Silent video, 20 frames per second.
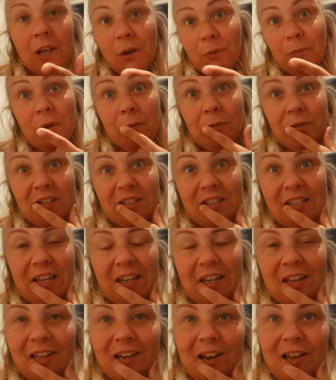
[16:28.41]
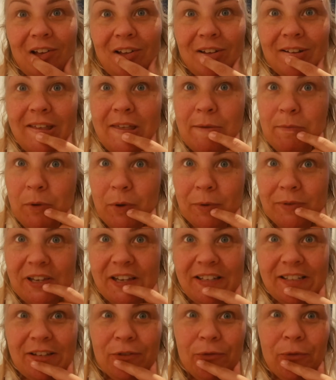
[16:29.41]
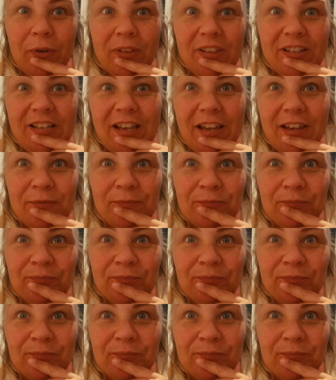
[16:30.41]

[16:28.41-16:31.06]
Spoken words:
we will see and I'll keep you updated throughout the day.